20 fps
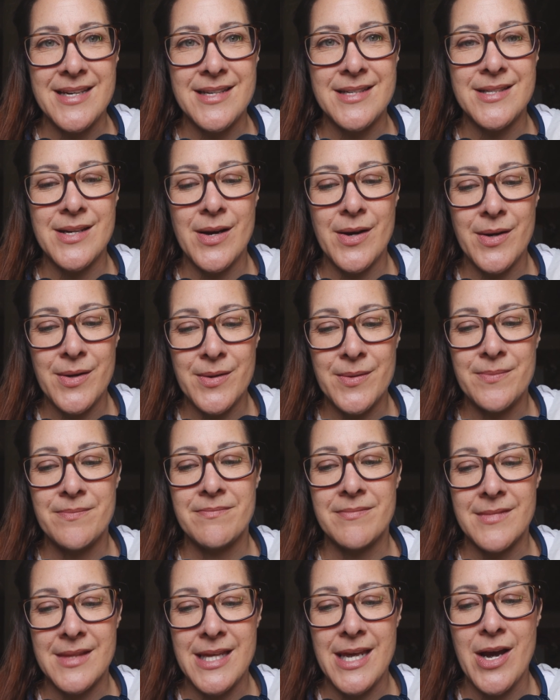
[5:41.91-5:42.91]
So,
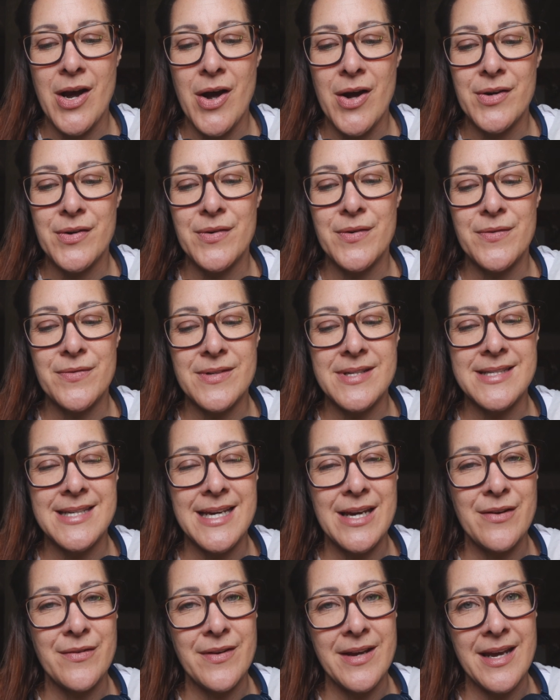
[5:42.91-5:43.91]
The Art of
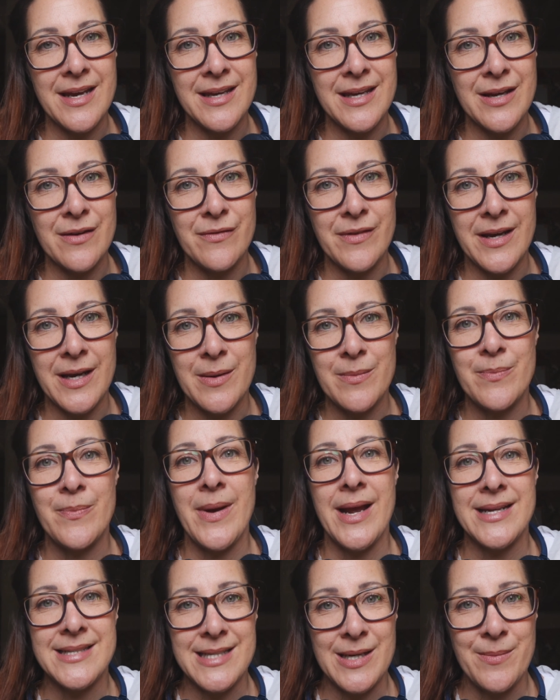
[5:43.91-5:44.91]
Receiving and Giving,
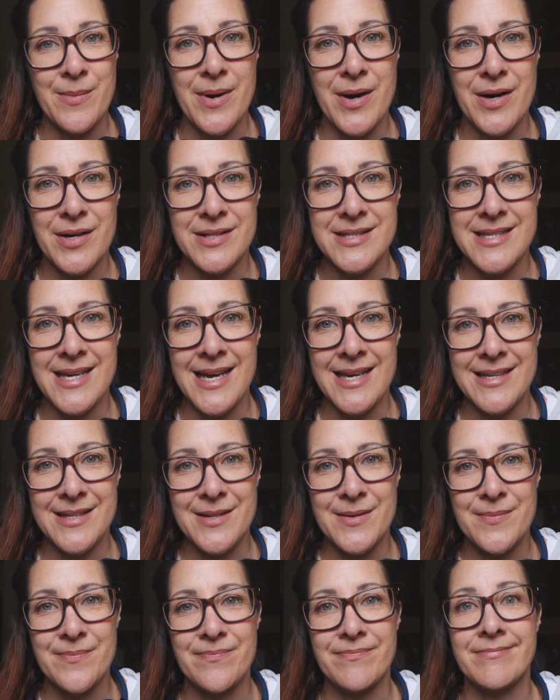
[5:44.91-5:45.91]
Betty
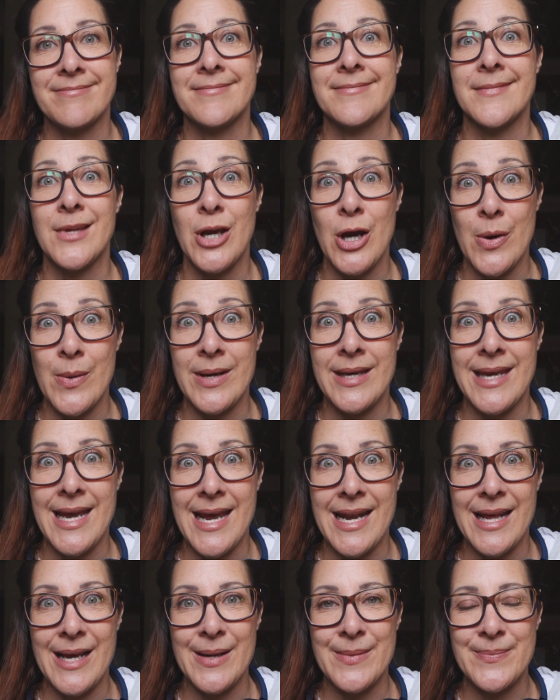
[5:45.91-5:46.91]
Martin. Go and
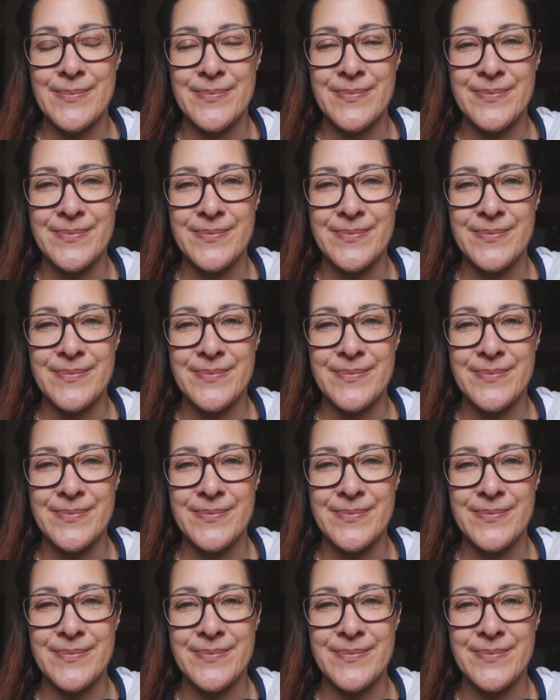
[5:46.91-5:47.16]
get it.